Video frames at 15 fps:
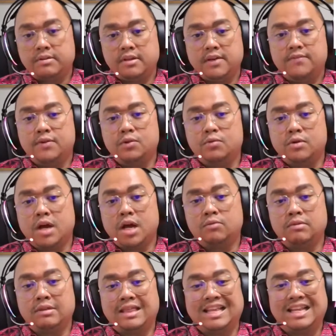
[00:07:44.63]
Worship is
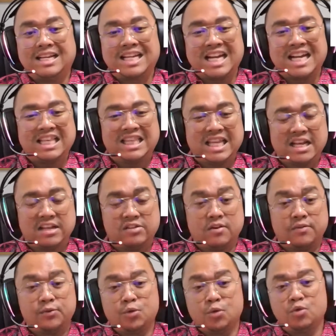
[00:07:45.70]
given to God within the
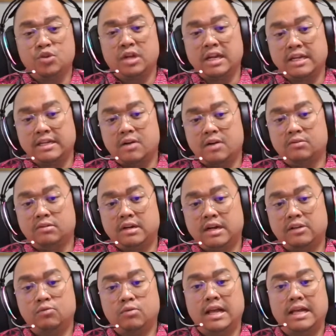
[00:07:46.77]
context of social
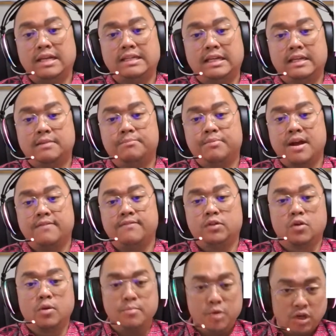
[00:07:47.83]
encounter as well as
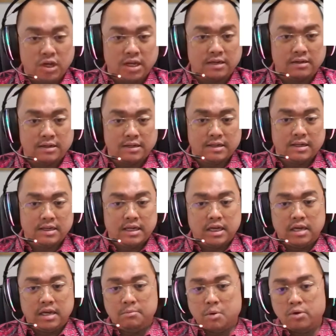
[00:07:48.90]
in private
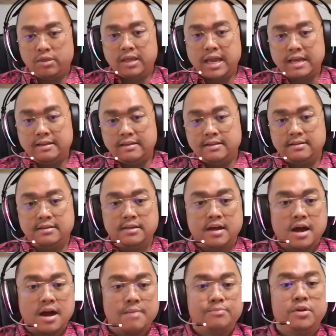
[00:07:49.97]
communion. In both
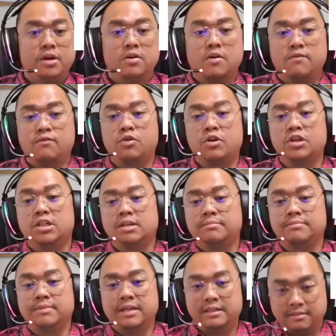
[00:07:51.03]
cases, the object
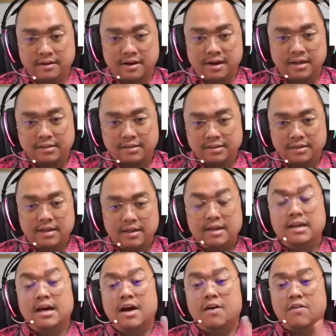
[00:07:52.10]
of worship is
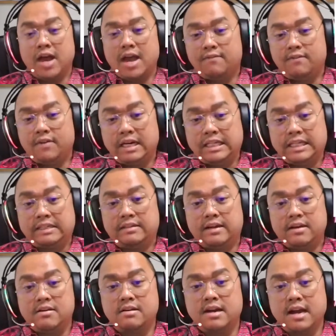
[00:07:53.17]
God.
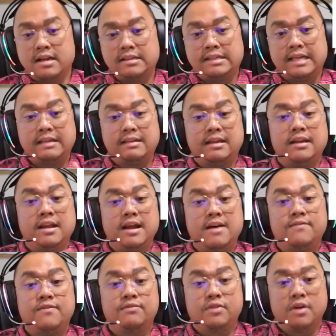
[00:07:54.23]
However, it is
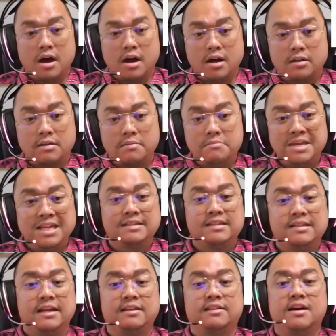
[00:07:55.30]
recognized that the love of
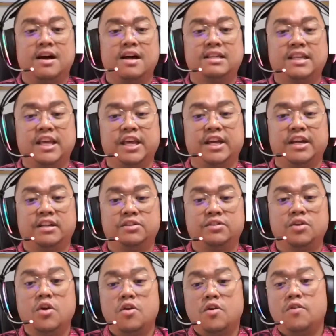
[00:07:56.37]
God means that
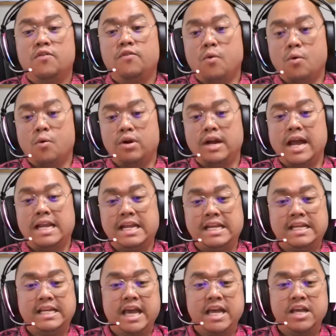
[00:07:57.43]
God cares
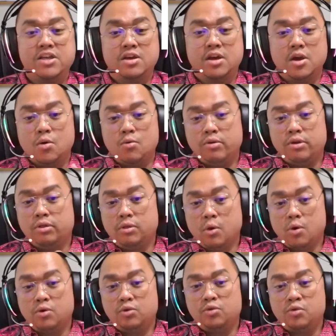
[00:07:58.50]
for and
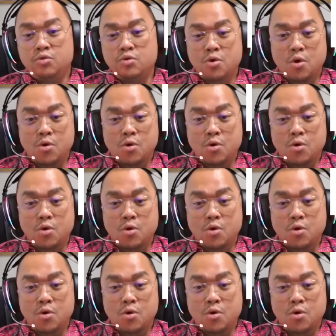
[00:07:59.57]
engages with